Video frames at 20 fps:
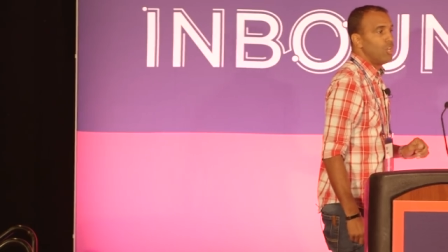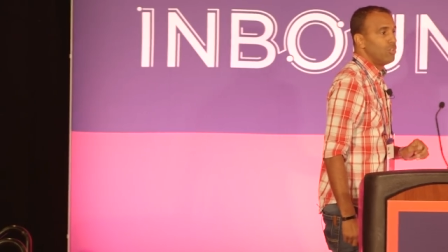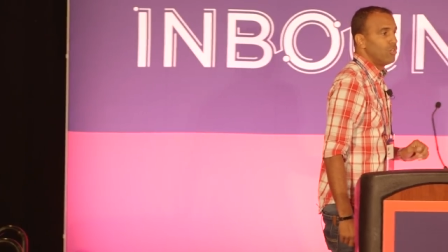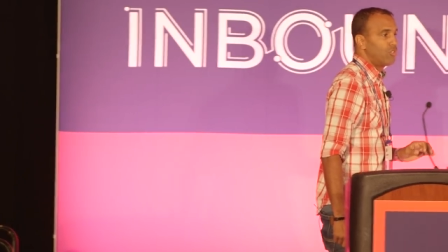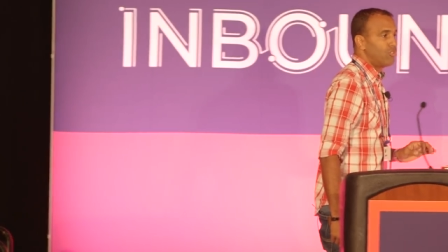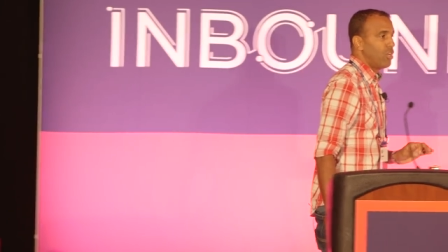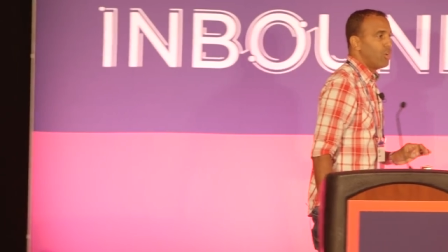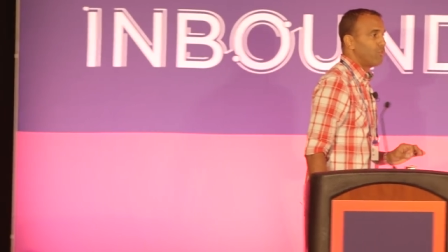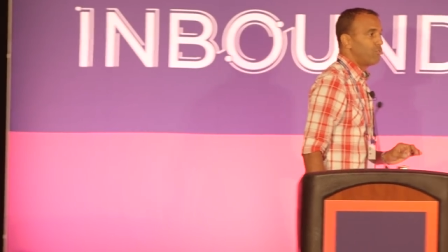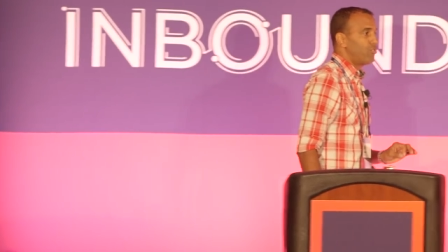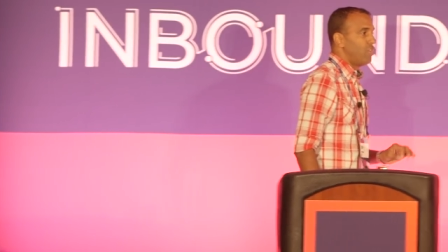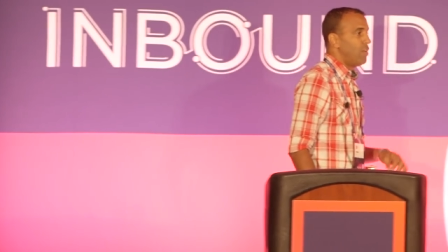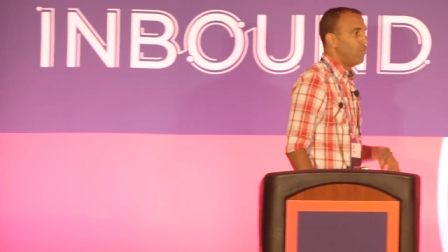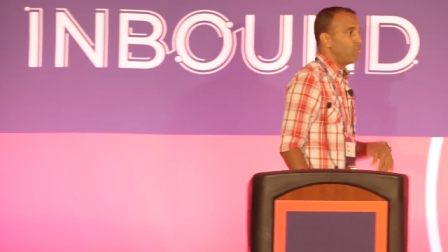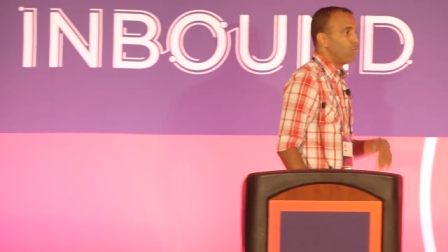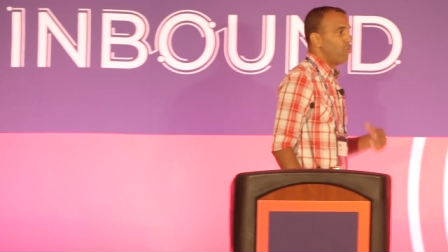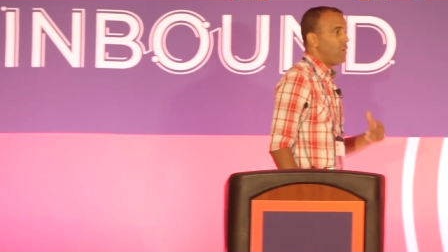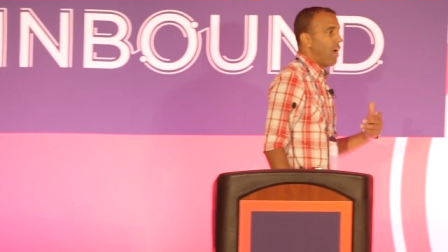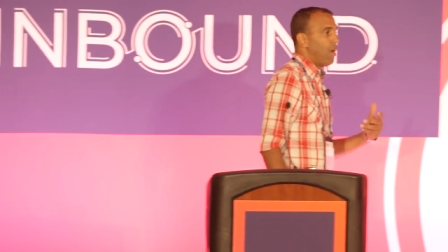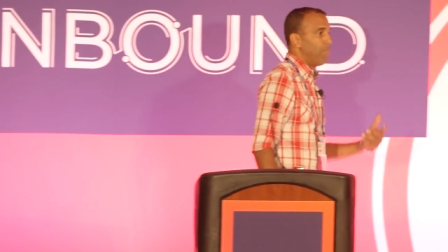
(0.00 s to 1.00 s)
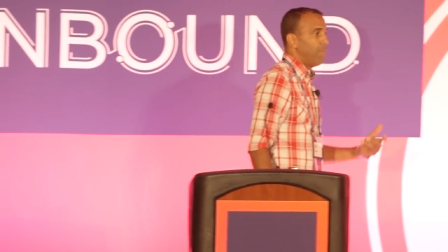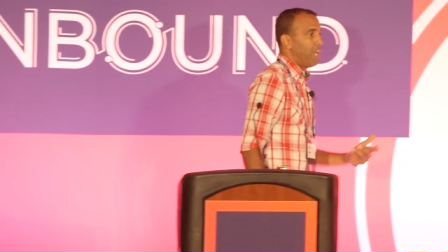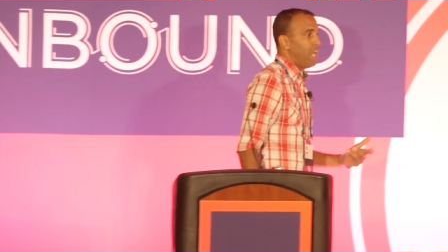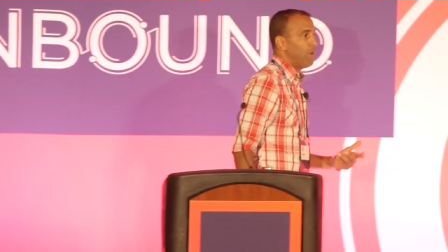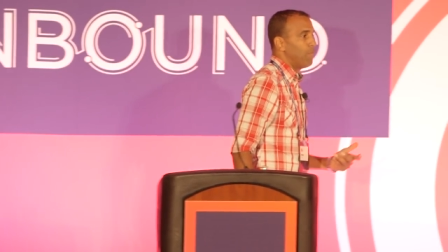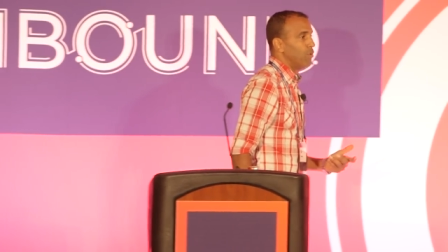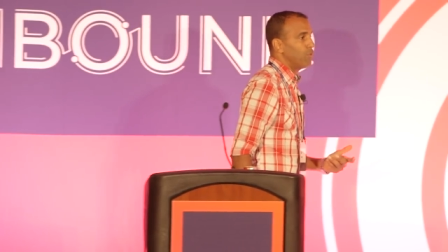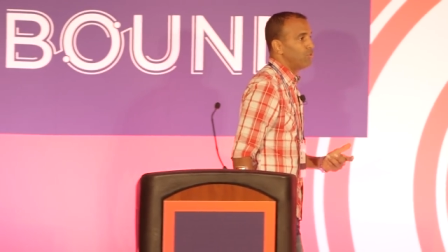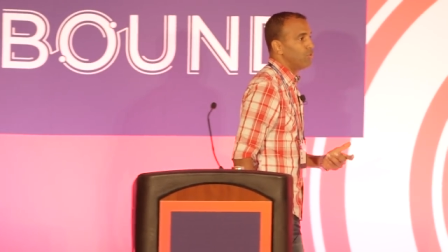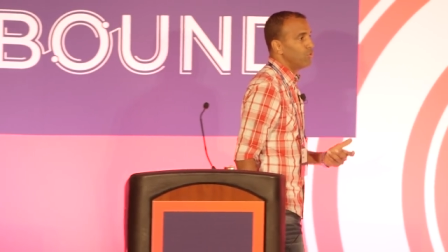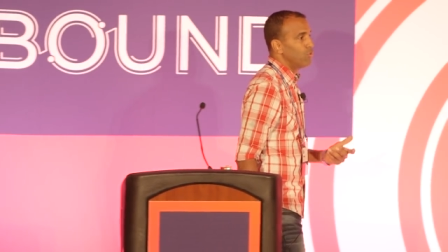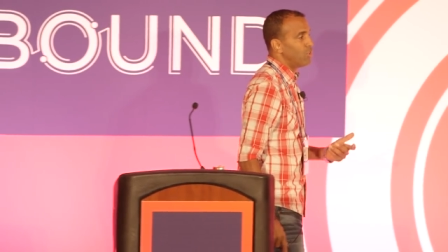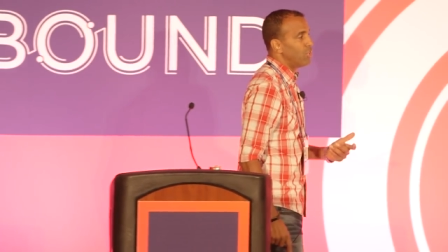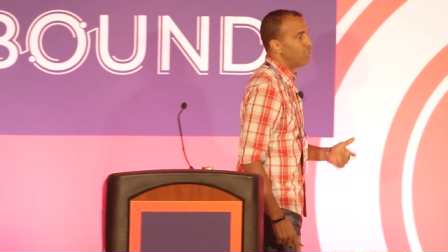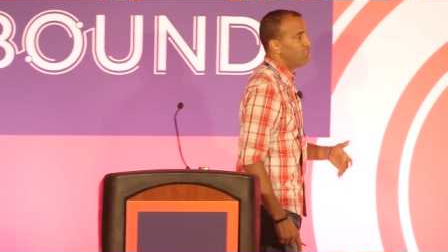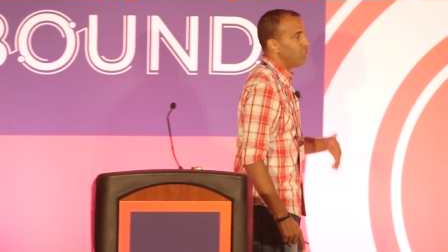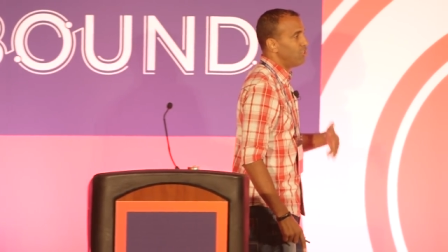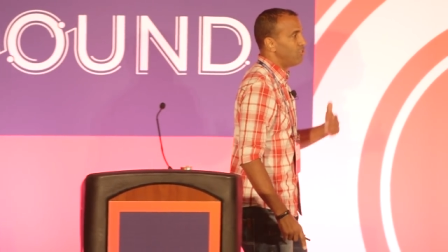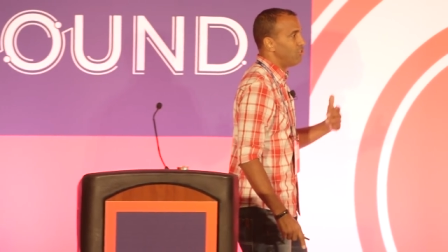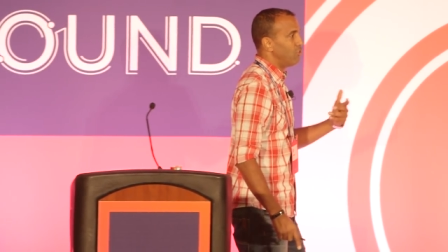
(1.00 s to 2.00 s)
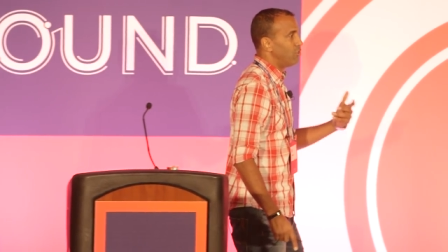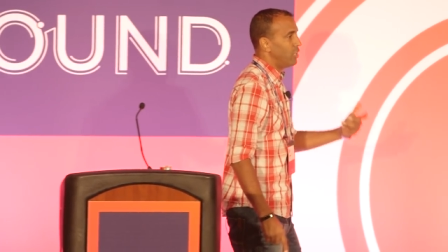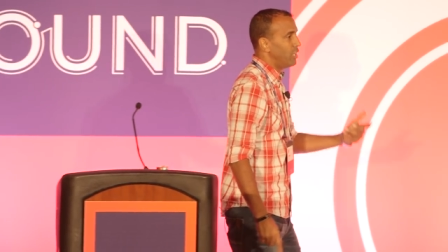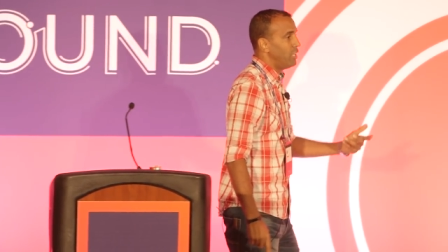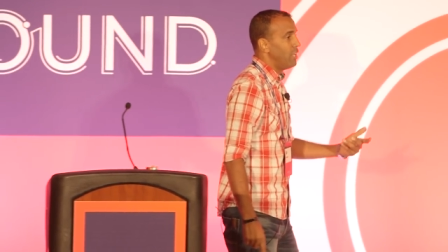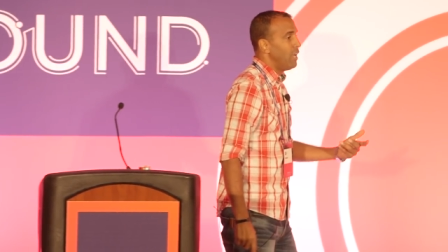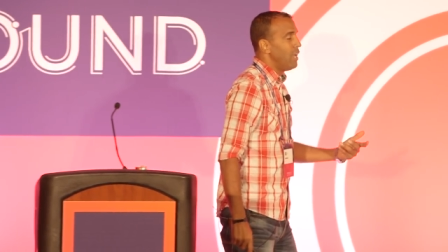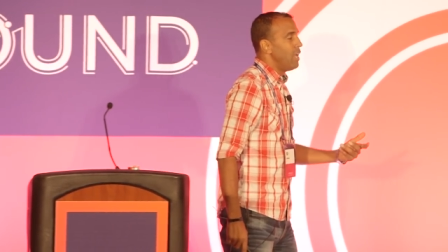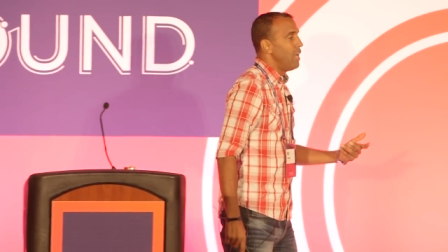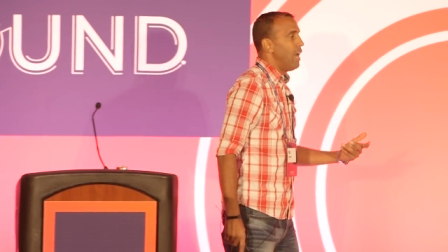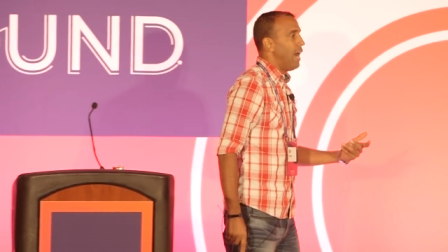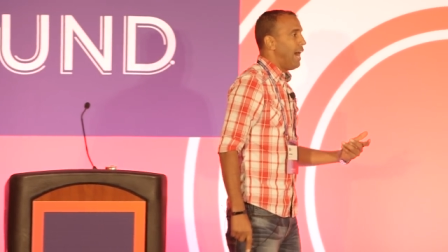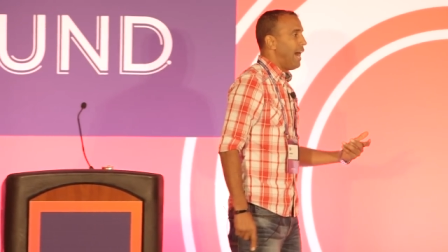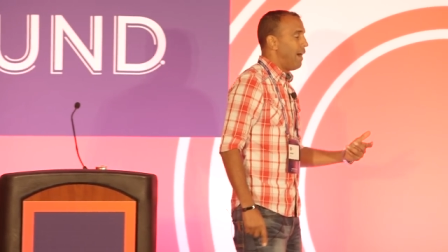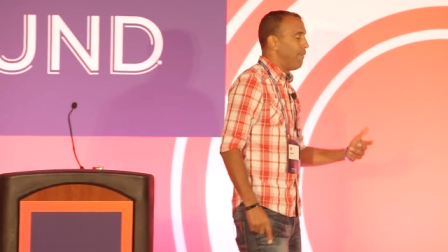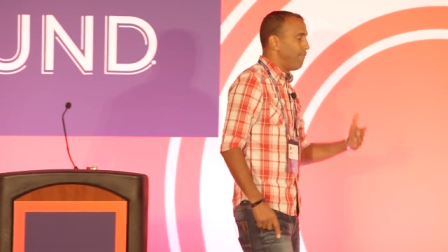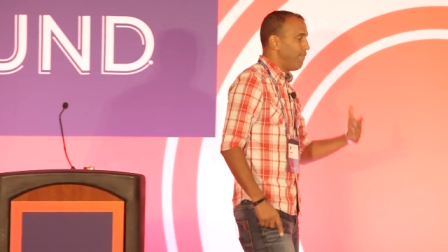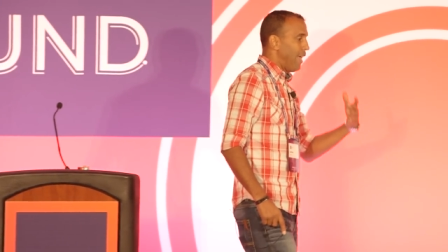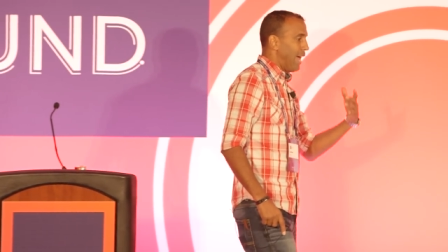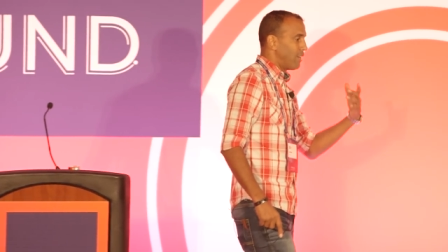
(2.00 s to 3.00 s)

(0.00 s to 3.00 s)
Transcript: Your sales teams were not being able to consistently um,